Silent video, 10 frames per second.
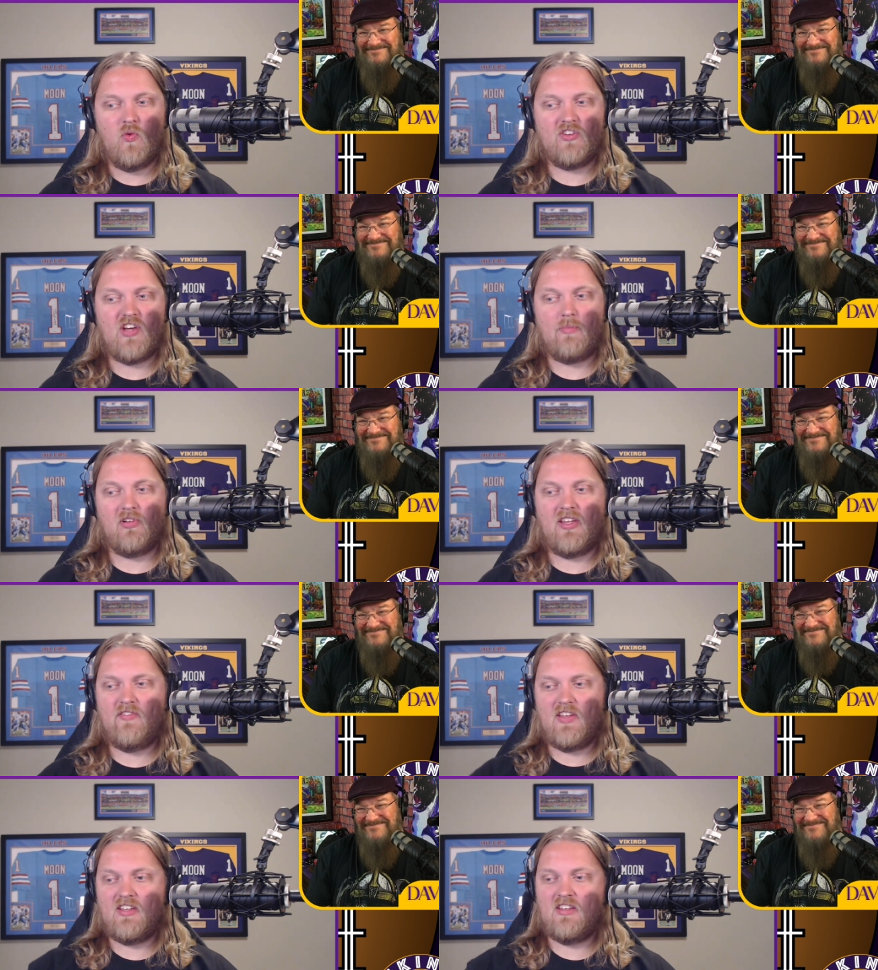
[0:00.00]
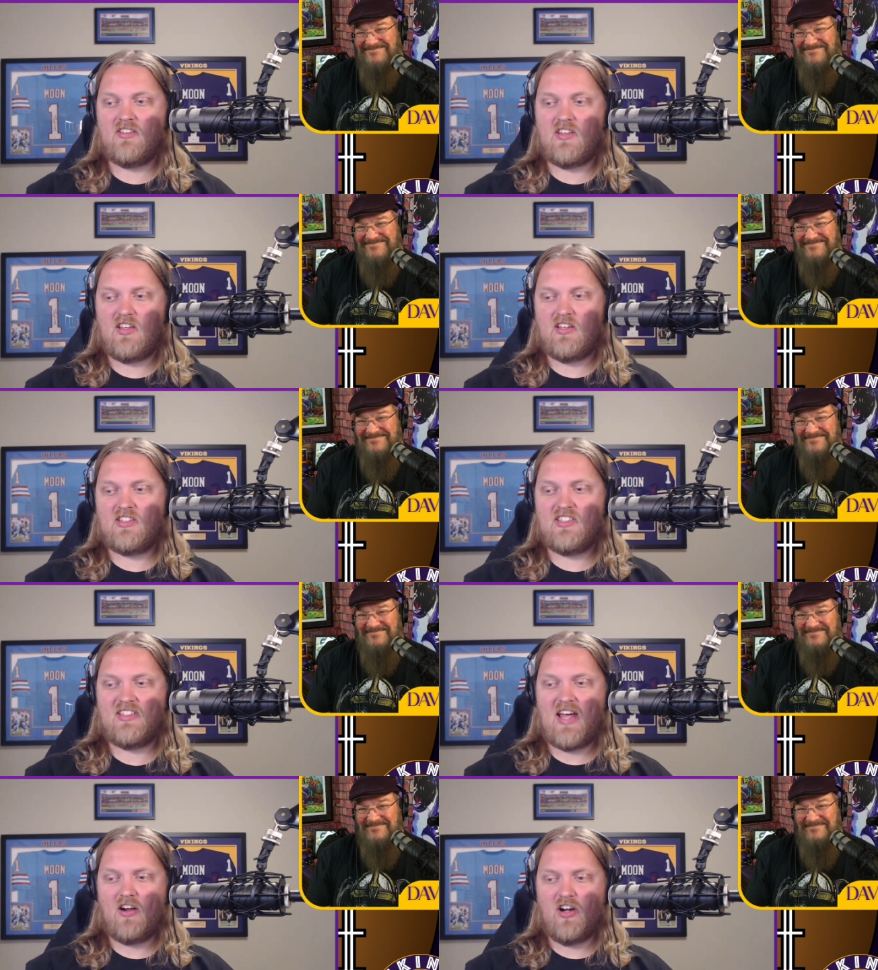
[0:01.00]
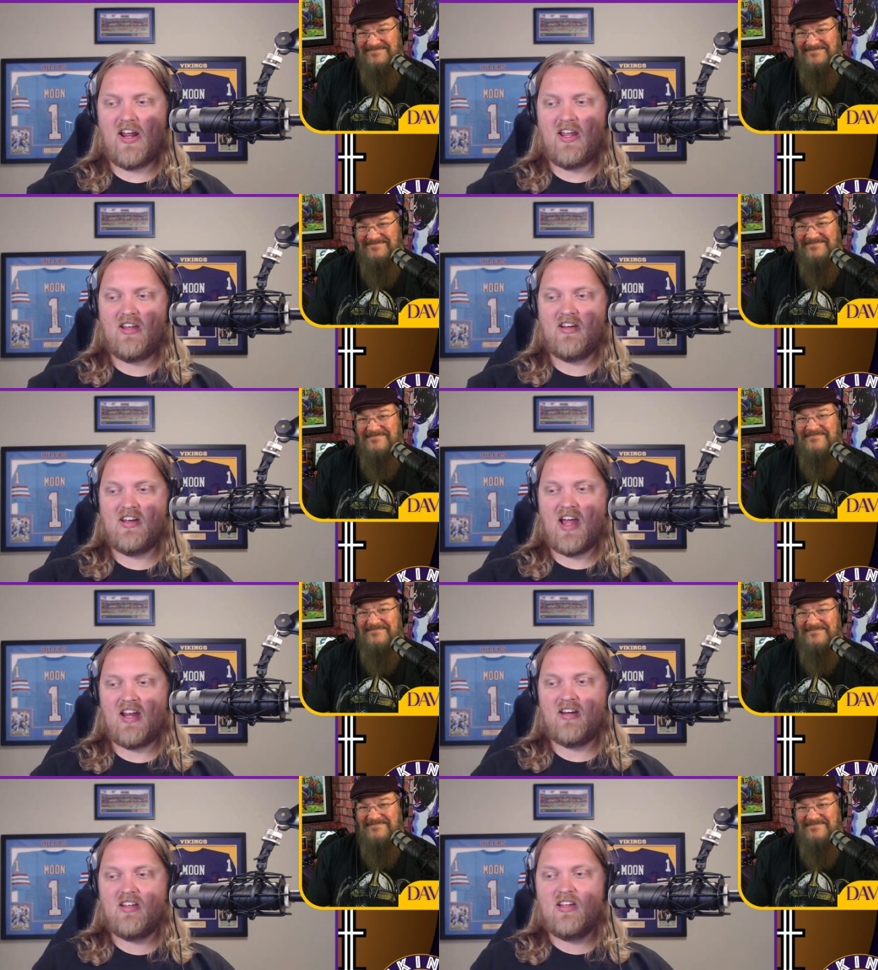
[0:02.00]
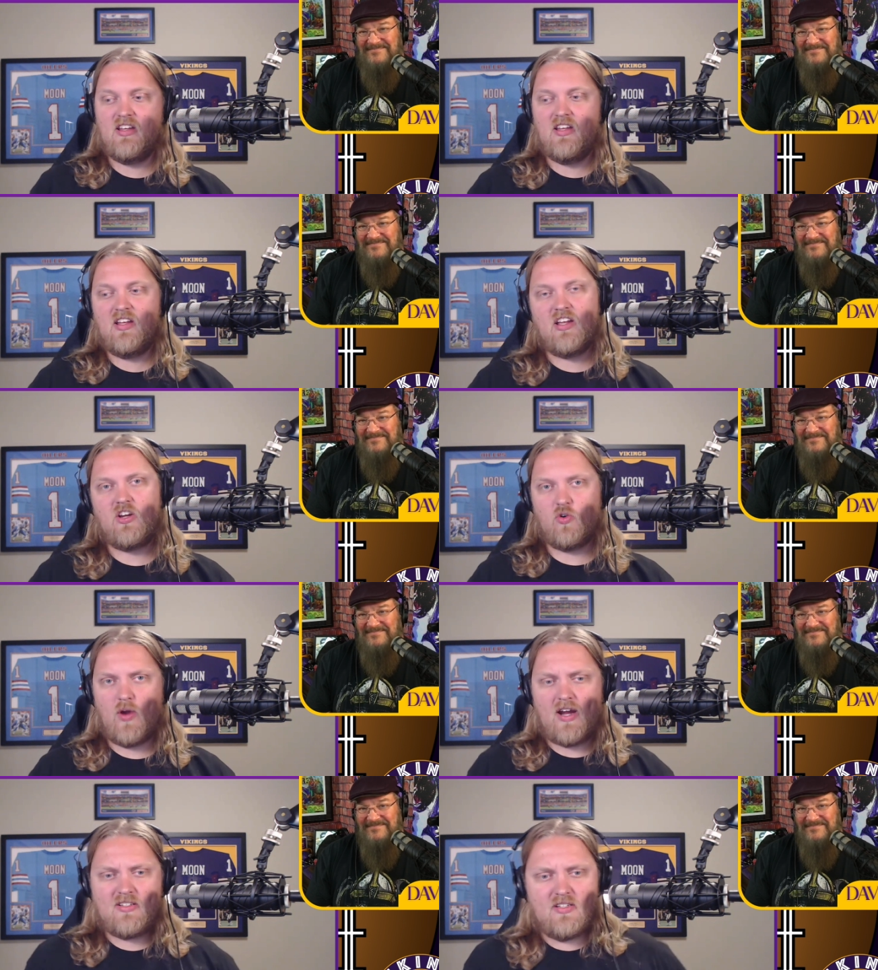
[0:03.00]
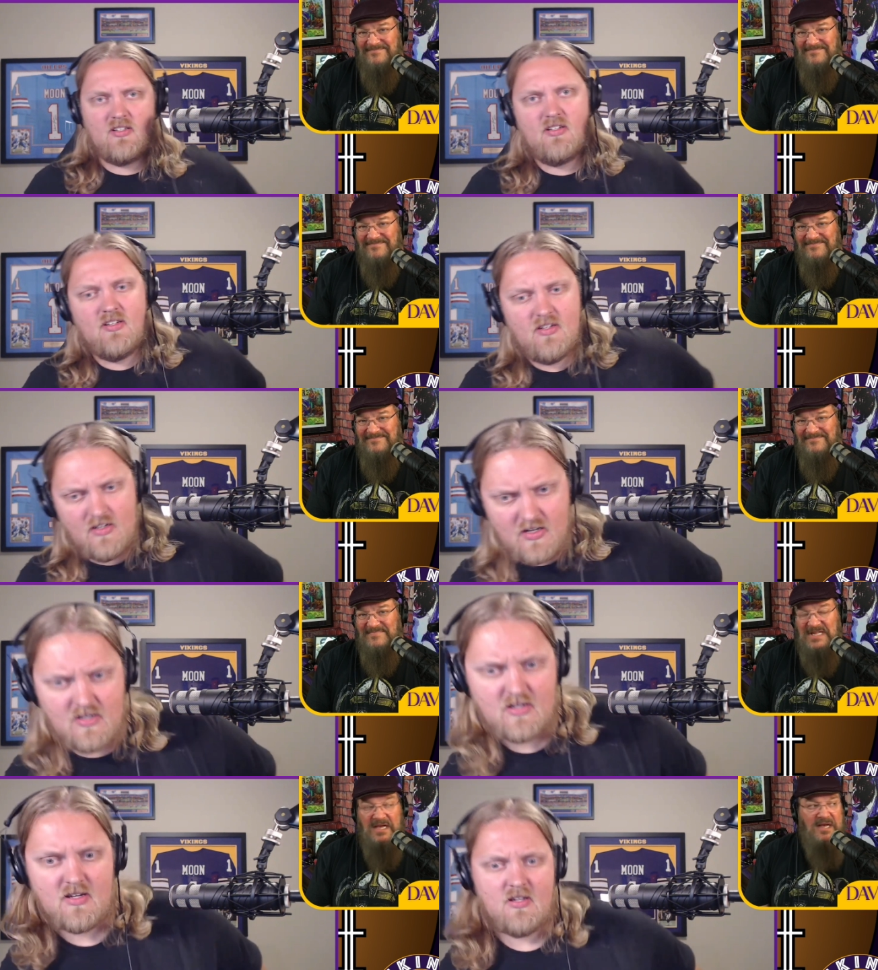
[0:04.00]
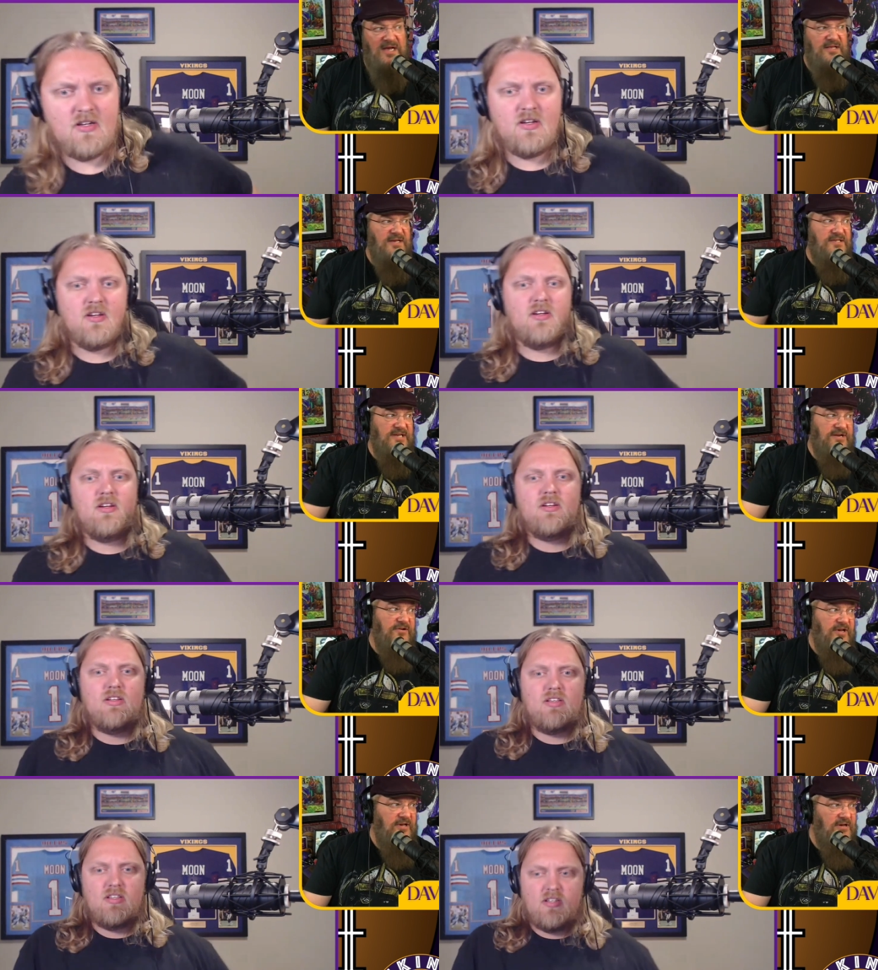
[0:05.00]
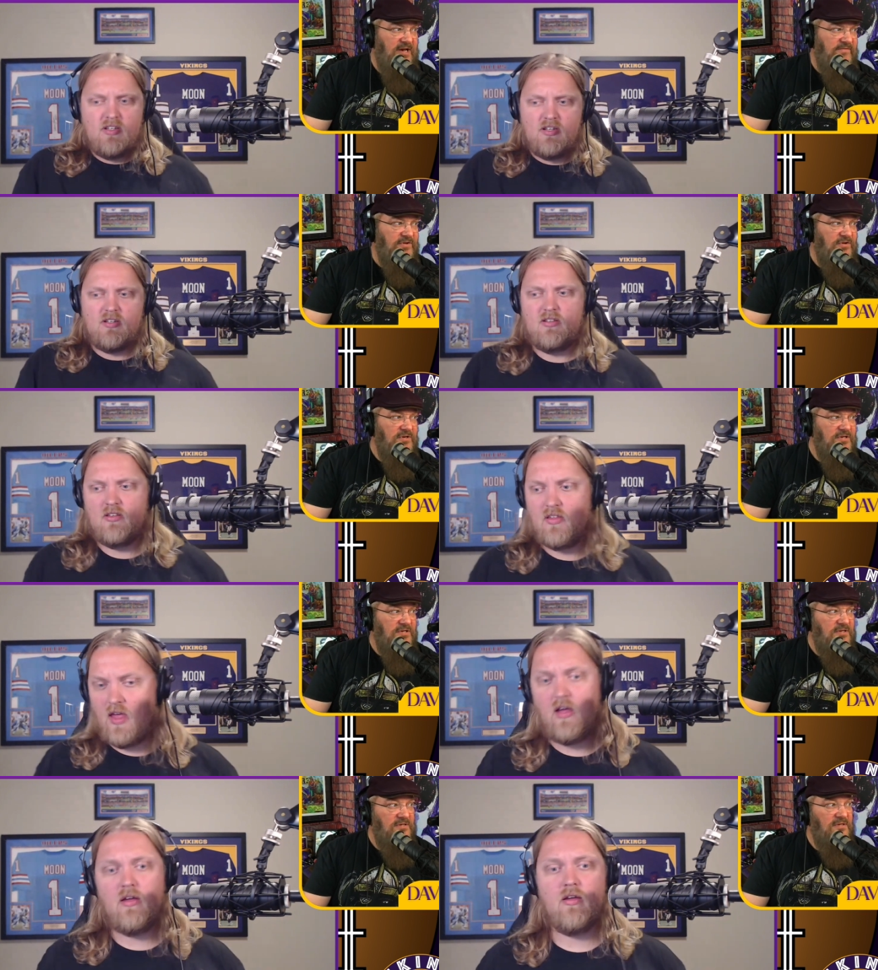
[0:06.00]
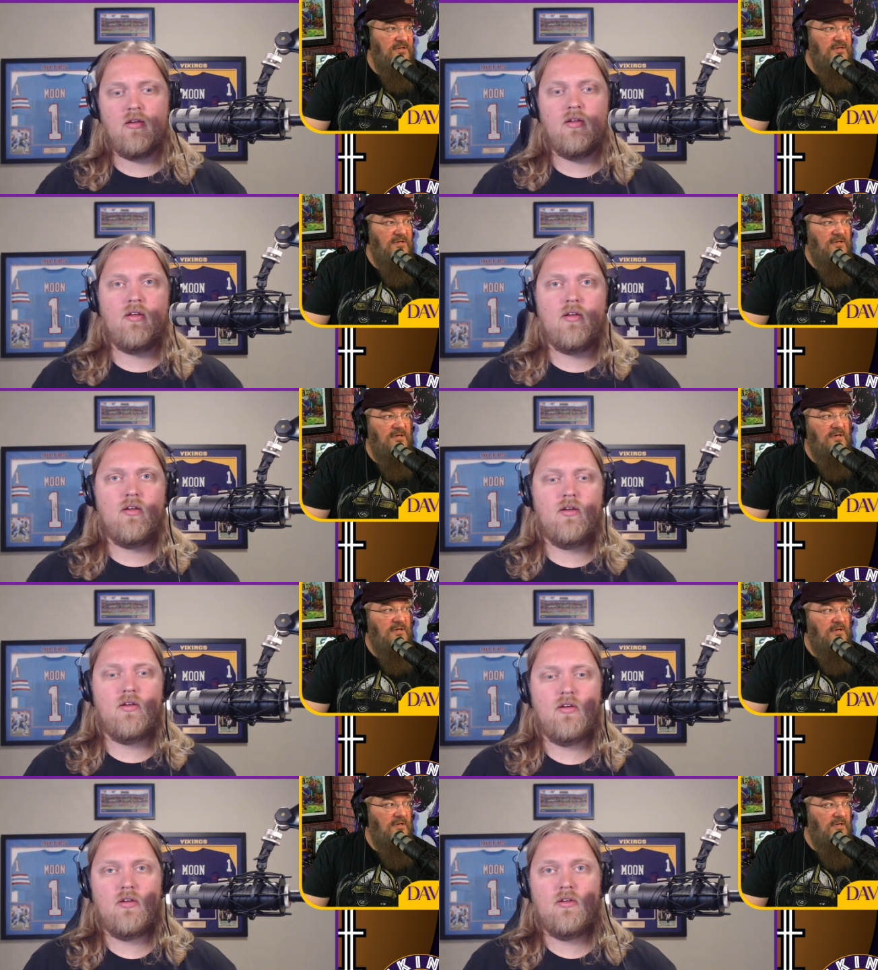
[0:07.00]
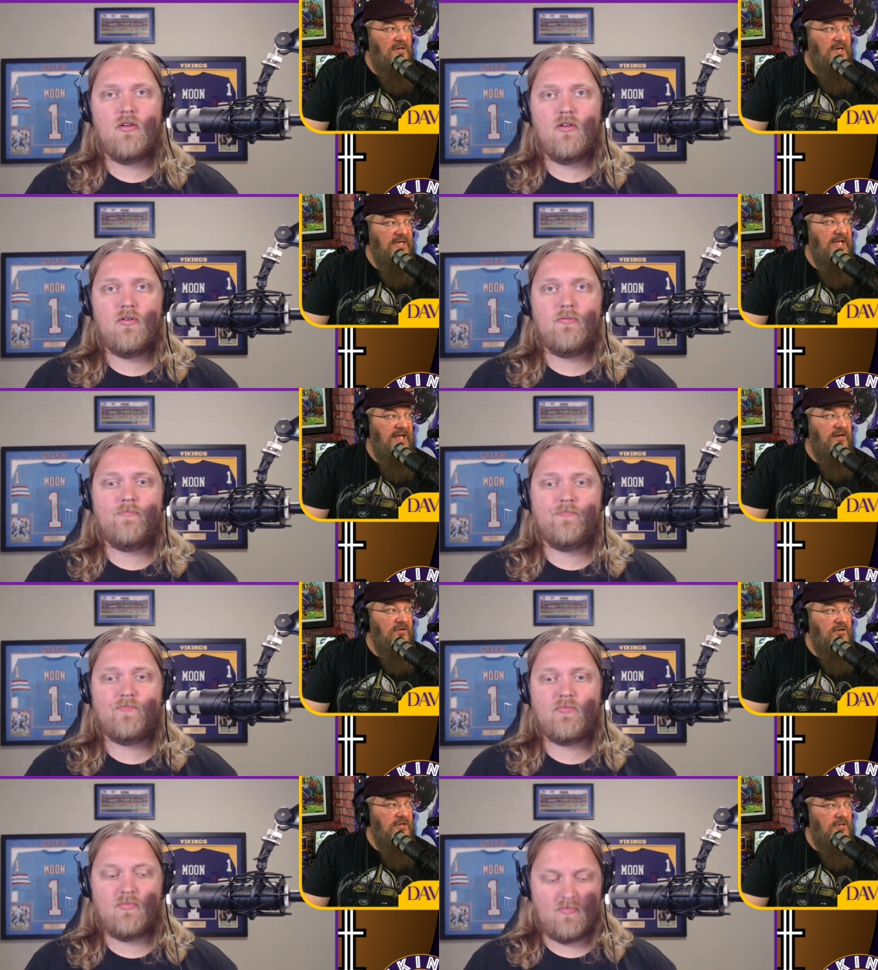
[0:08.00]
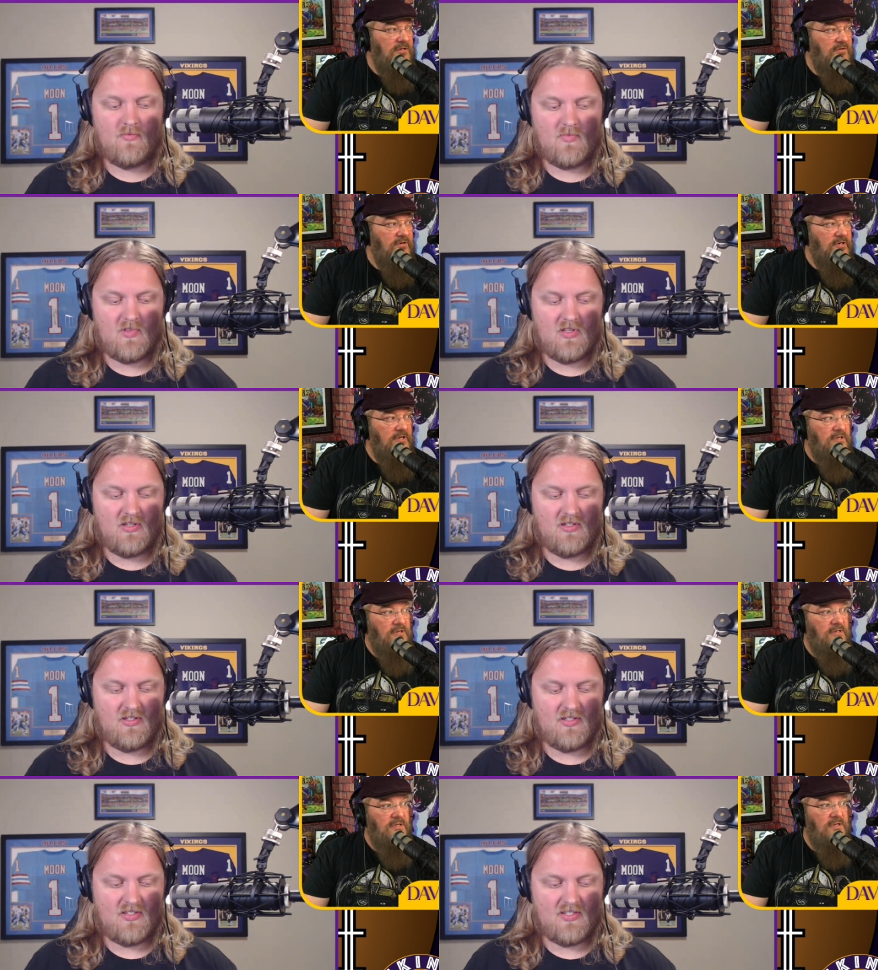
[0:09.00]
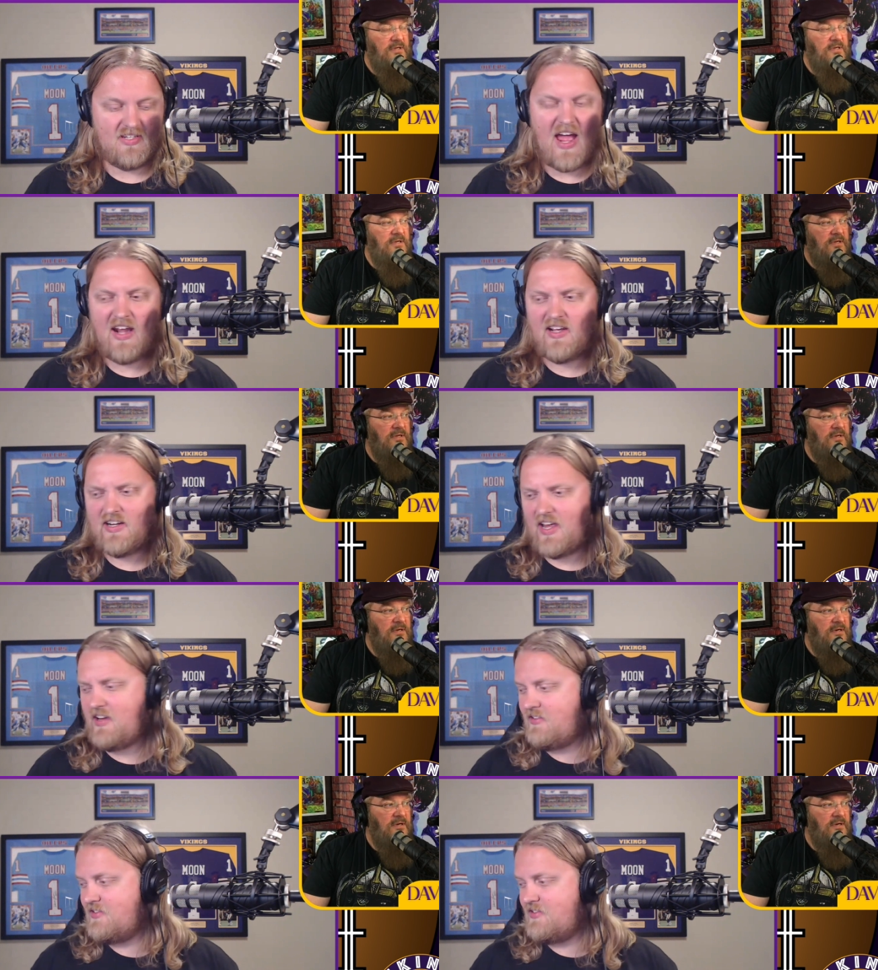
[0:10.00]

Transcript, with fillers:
Speaker 1: which I believe is Saturday night, correct?
Speaker 2: I think it's Saturday. I haven't looked. Yeah. I can look. Hold on. Saturday,